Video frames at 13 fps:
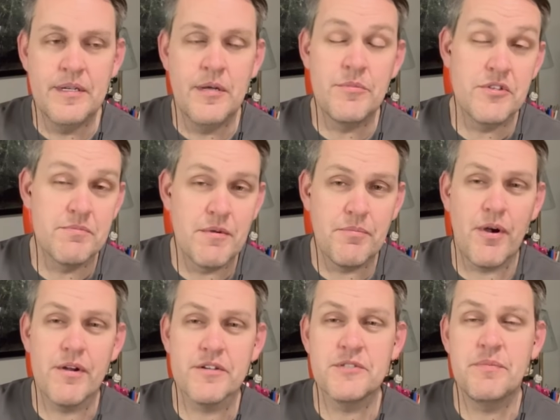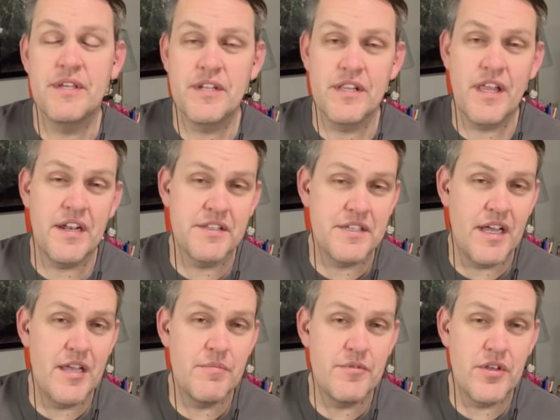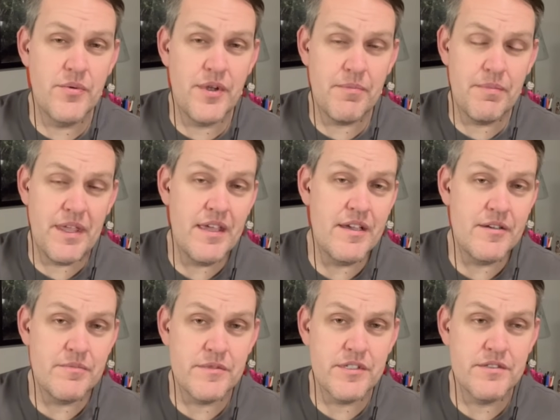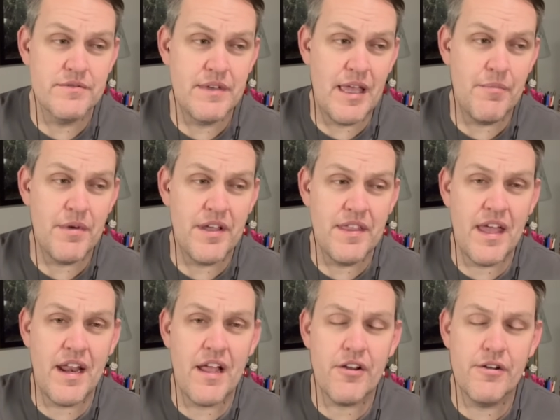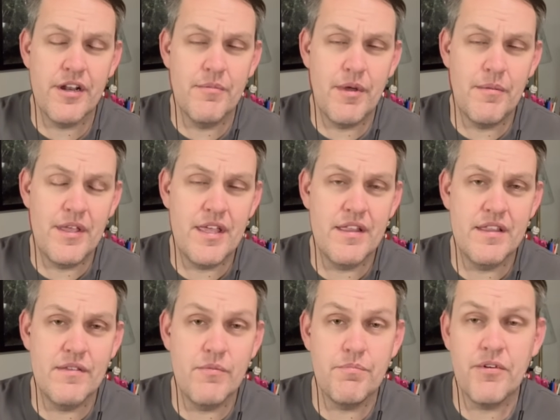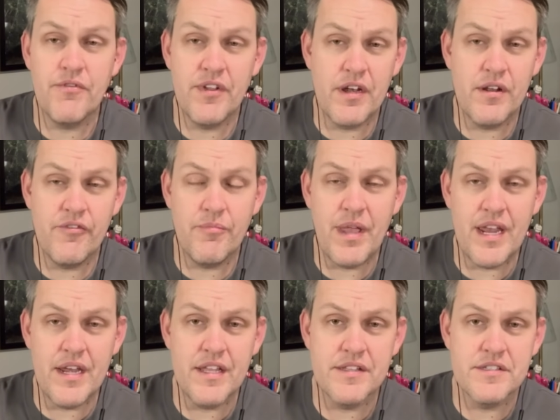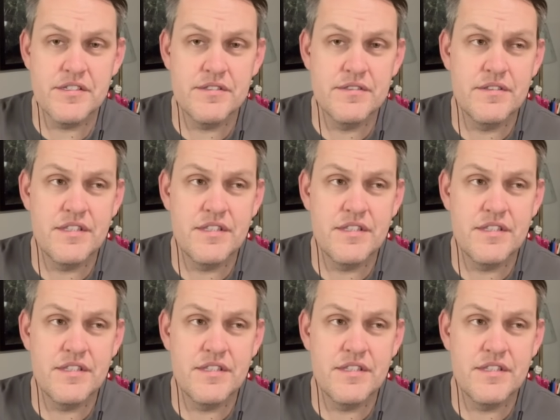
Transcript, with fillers: Amusement parks spend a lot of time doing PMs, and by that acronym I mean preventative maintenance.